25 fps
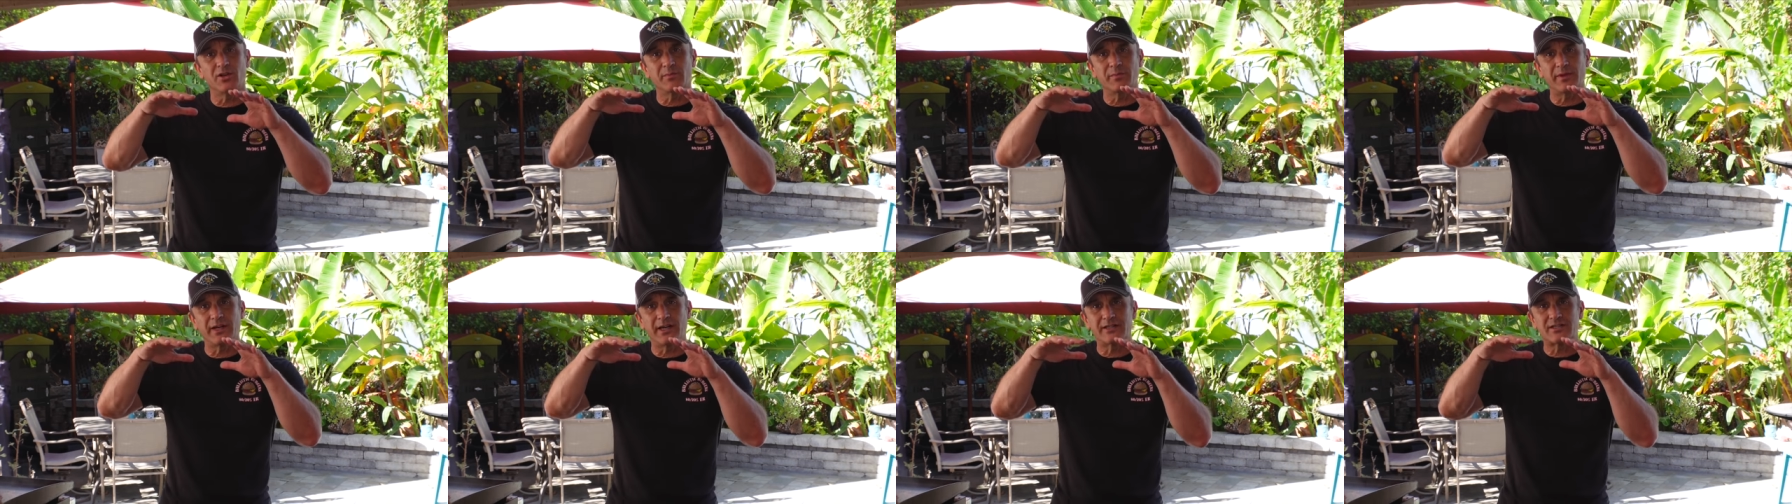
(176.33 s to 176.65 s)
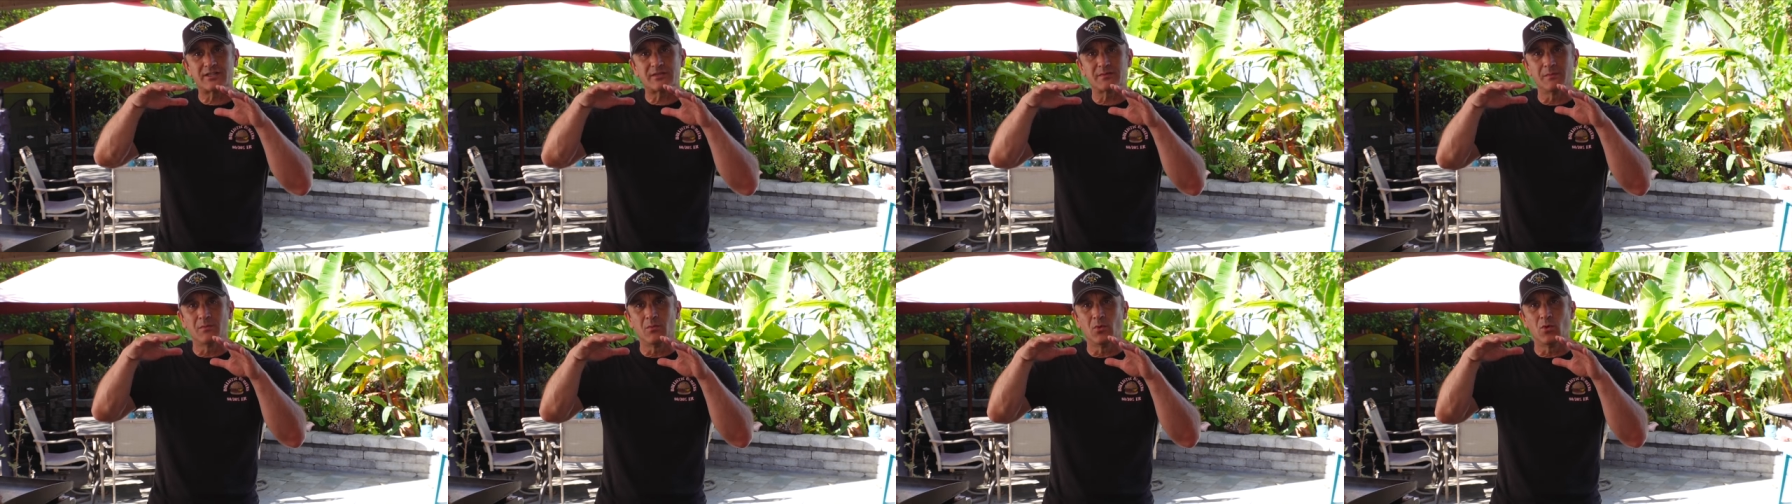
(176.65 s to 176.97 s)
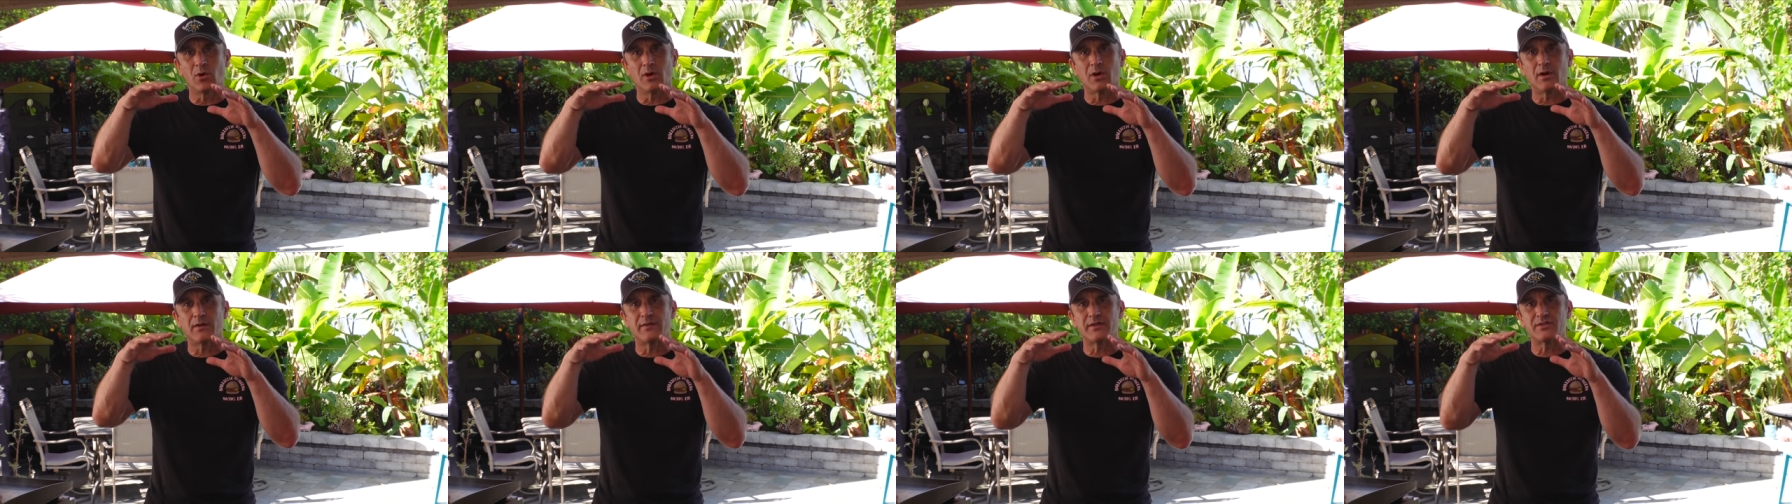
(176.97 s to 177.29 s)
but it's
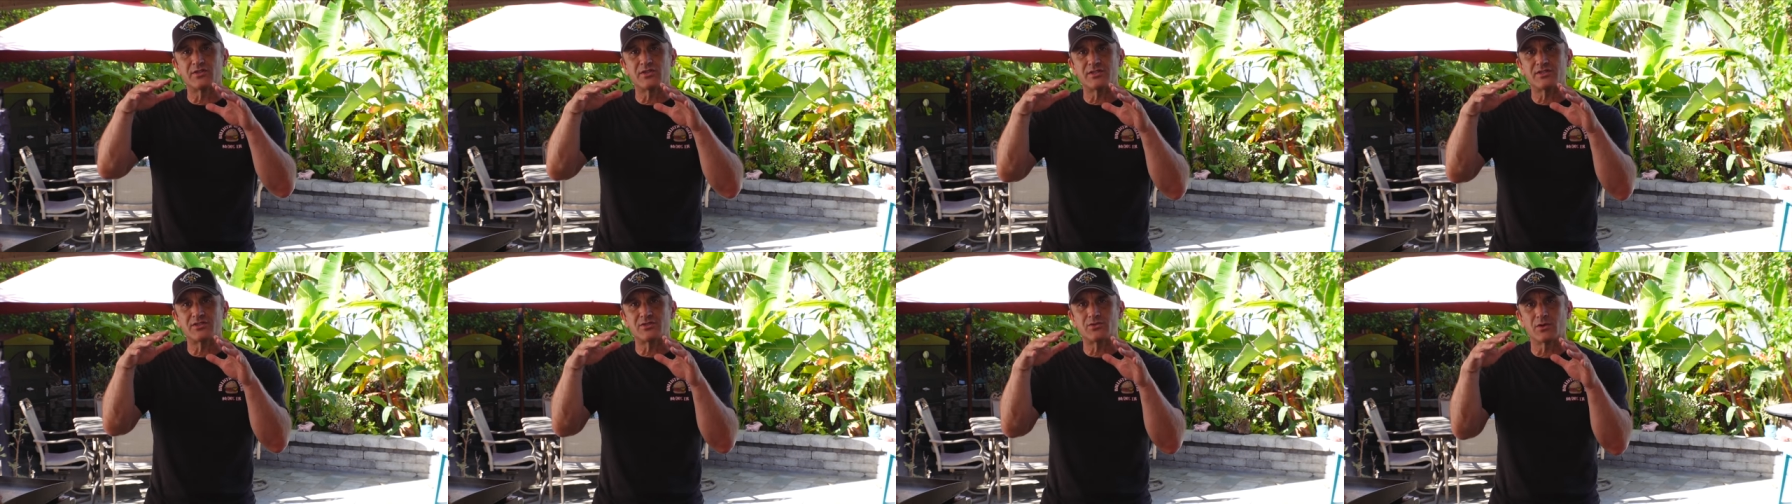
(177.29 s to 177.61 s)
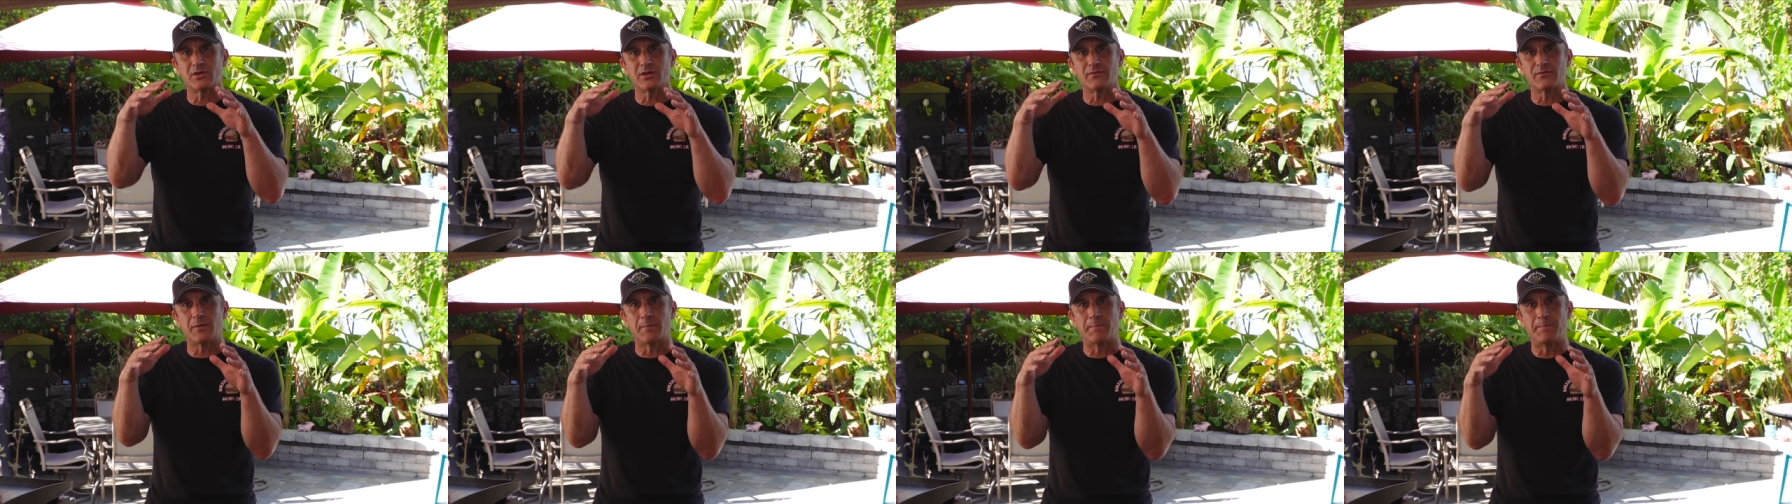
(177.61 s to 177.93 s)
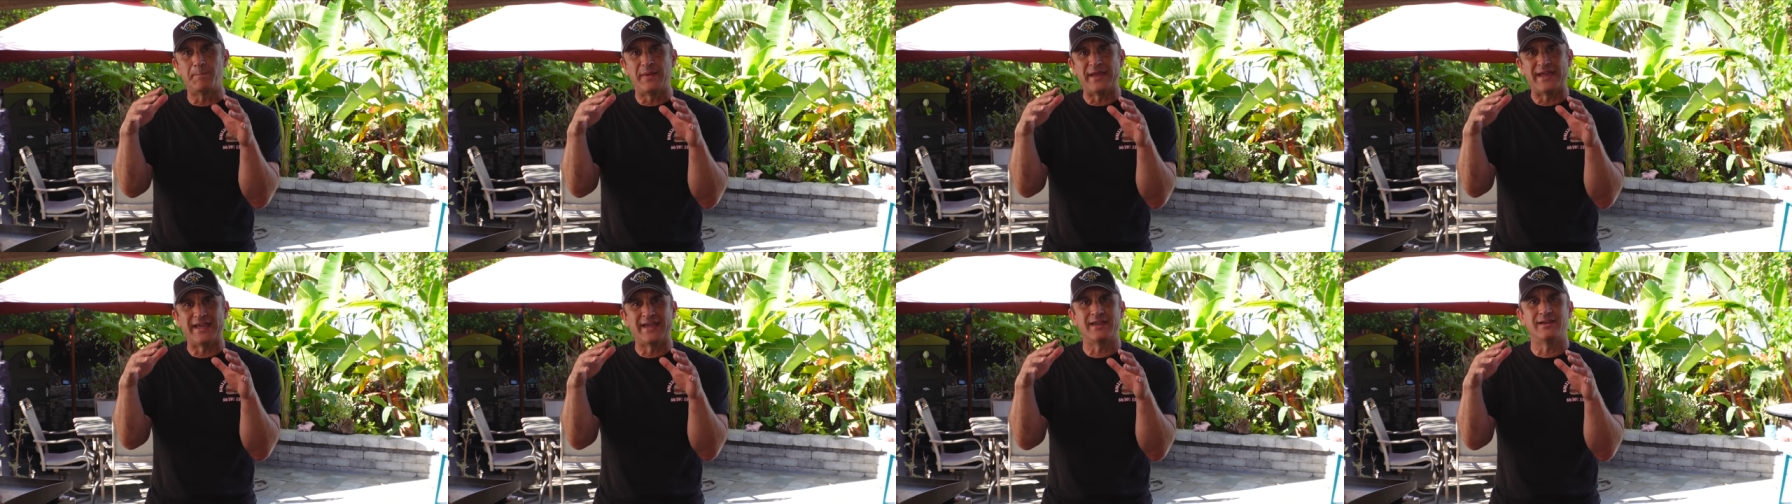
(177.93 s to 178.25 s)
more of a just sort of a
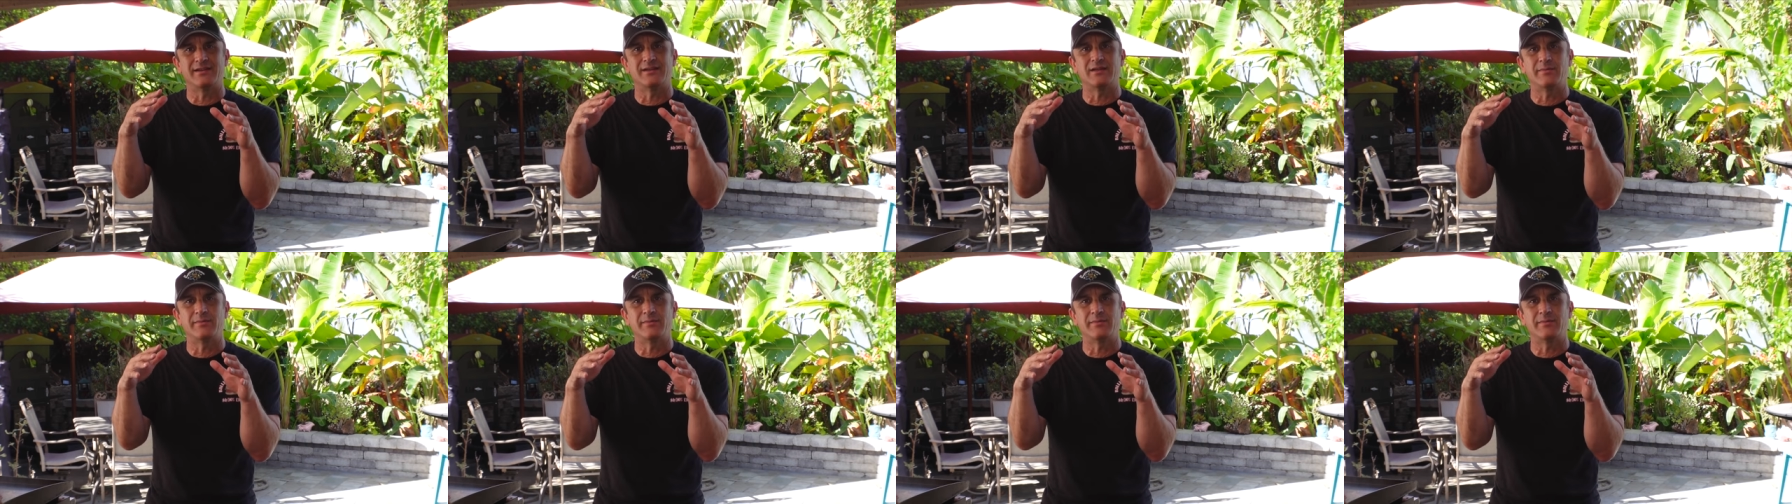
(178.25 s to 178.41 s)
bend.